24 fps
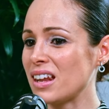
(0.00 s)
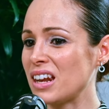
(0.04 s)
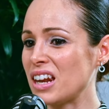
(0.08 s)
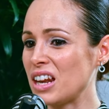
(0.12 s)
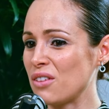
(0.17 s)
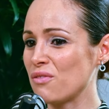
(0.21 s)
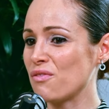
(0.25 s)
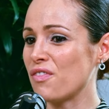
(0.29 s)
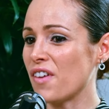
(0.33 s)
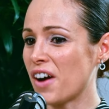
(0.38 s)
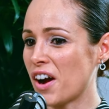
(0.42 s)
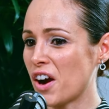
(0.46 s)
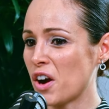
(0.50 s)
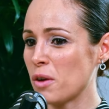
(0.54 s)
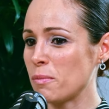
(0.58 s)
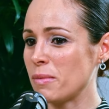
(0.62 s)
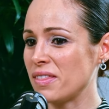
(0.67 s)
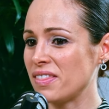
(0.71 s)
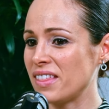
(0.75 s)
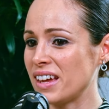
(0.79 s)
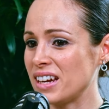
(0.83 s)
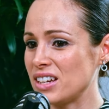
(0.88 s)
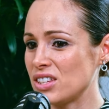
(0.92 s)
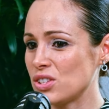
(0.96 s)
in an
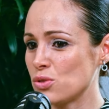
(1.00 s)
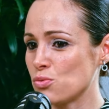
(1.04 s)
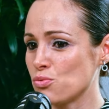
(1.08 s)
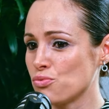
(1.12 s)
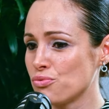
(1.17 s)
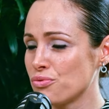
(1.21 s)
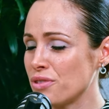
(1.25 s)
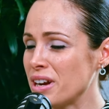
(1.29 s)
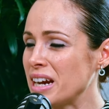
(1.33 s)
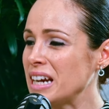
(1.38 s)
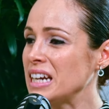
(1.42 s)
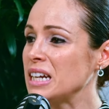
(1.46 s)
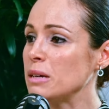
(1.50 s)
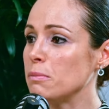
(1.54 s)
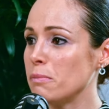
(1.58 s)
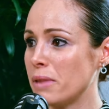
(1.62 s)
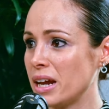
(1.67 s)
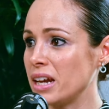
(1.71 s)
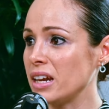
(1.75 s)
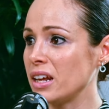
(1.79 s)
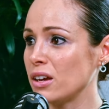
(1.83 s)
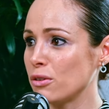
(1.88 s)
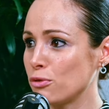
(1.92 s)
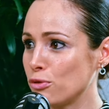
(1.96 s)
environment that is really
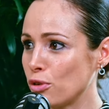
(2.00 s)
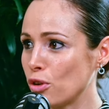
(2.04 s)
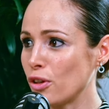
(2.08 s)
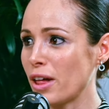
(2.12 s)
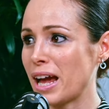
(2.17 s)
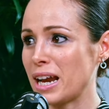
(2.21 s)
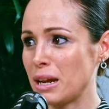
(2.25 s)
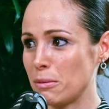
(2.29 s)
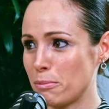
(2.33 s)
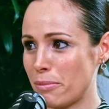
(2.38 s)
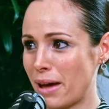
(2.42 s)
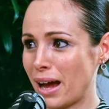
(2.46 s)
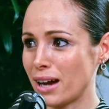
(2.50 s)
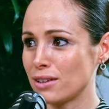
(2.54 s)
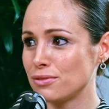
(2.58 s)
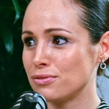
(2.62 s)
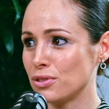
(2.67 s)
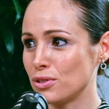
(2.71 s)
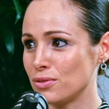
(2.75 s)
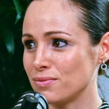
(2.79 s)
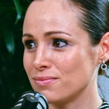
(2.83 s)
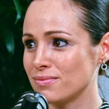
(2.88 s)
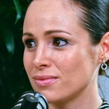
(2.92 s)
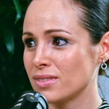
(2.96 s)
meaningful and
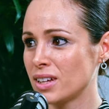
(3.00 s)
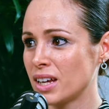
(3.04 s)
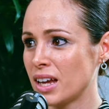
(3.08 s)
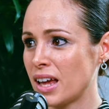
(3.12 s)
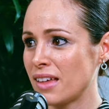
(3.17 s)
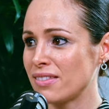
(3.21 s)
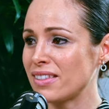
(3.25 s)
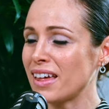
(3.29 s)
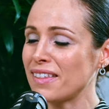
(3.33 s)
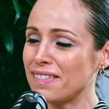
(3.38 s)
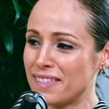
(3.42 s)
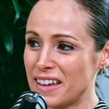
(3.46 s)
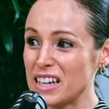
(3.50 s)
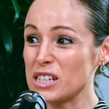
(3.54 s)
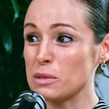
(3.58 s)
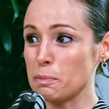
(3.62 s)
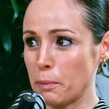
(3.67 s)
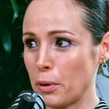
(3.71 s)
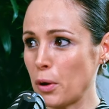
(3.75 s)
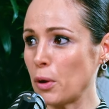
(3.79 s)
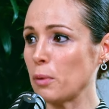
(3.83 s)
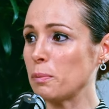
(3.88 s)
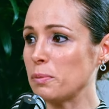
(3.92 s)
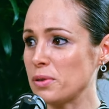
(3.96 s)
impactful, that there's
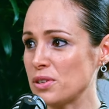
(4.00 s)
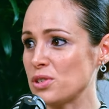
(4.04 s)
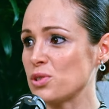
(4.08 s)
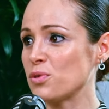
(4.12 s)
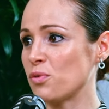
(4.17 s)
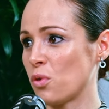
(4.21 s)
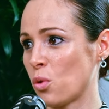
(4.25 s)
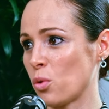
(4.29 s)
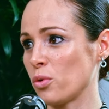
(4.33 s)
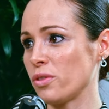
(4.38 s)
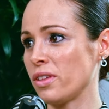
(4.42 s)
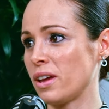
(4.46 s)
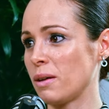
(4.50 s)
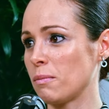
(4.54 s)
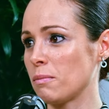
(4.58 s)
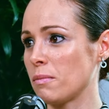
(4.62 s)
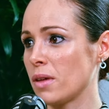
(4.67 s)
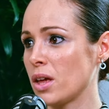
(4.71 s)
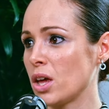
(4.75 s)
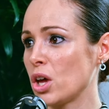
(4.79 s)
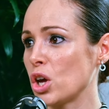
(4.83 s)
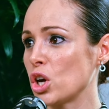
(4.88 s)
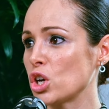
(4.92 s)
purpose for them.